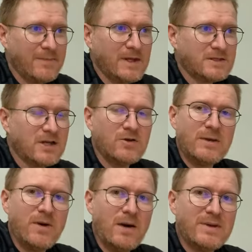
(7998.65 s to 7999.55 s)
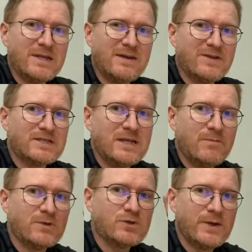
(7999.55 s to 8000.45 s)
Yeah. So it might be that if
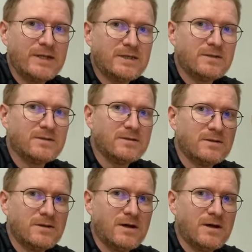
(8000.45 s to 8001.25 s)
it's sitting between